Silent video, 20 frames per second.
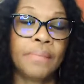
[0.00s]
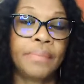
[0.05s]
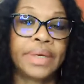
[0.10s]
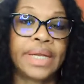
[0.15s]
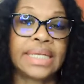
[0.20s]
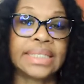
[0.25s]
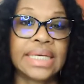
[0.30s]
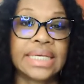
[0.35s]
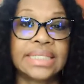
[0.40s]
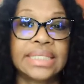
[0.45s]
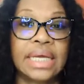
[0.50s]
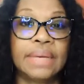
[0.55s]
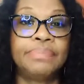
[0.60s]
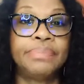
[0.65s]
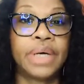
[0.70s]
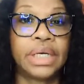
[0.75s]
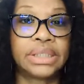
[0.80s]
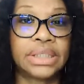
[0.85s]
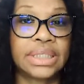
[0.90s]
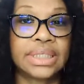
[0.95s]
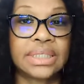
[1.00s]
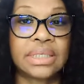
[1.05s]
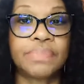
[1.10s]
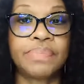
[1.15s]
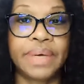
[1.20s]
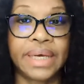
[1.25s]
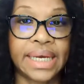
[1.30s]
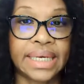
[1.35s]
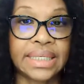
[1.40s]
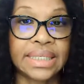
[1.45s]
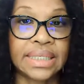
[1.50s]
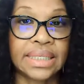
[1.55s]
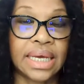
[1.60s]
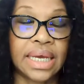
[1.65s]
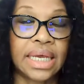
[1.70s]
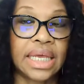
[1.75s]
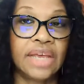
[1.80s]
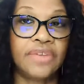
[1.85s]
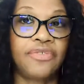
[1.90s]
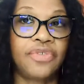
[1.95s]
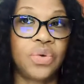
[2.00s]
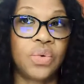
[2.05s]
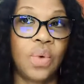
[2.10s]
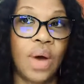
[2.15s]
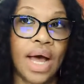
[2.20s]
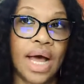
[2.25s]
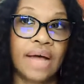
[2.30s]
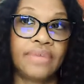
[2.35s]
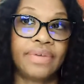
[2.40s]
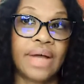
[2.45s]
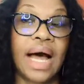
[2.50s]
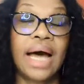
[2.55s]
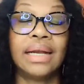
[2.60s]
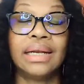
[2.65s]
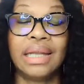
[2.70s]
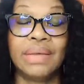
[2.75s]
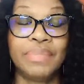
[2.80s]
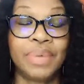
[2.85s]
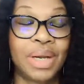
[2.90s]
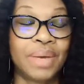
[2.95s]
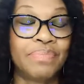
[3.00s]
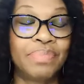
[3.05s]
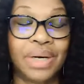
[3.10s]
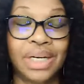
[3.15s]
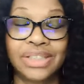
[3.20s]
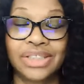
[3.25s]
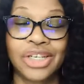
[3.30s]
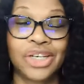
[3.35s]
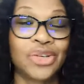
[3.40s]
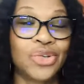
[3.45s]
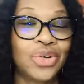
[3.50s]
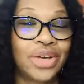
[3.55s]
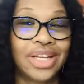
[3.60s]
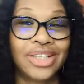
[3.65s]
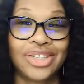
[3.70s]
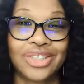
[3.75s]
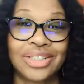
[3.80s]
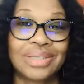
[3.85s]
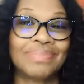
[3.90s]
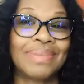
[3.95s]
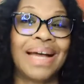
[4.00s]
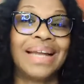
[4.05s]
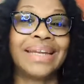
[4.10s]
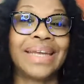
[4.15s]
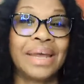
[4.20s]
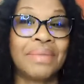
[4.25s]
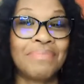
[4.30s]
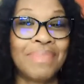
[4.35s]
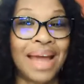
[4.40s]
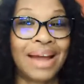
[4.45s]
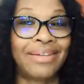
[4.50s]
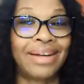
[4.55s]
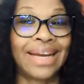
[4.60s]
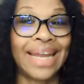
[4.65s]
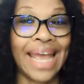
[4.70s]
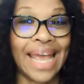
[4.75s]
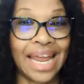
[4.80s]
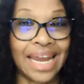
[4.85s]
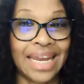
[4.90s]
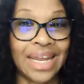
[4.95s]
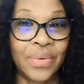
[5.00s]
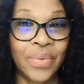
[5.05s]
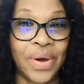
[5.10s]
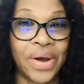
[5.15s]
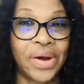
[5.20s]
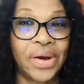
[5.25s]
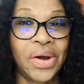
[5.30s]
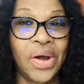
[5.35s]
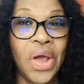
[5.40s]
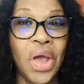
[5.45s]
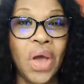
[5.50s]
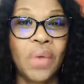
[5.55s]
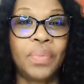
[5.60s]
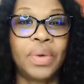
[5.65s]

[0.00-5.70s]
But as I said, budget is the biggest thing. If you have unlimited budget, you can just about get married anywhere.